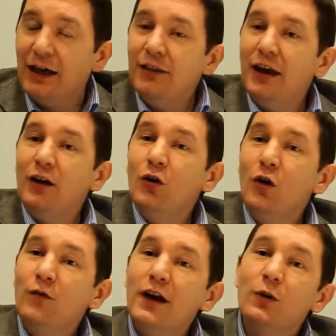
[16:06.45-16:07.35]
then an
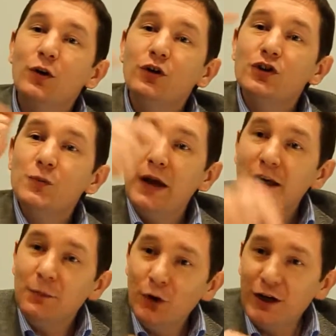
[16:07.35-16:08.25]
awful lot of what you're
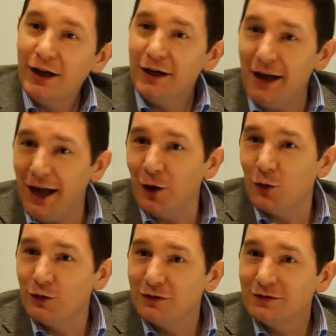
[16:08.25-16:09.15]
spending money on
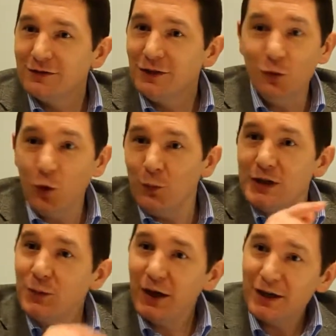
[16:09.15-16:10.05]
now, you won't be
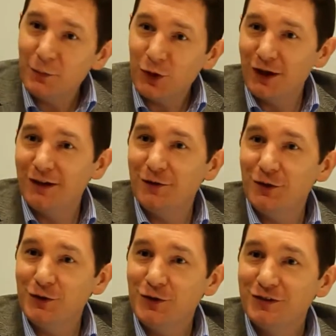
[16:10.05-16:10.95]
spending money on in the
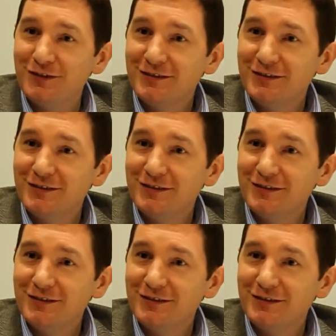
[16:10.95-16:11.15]
future.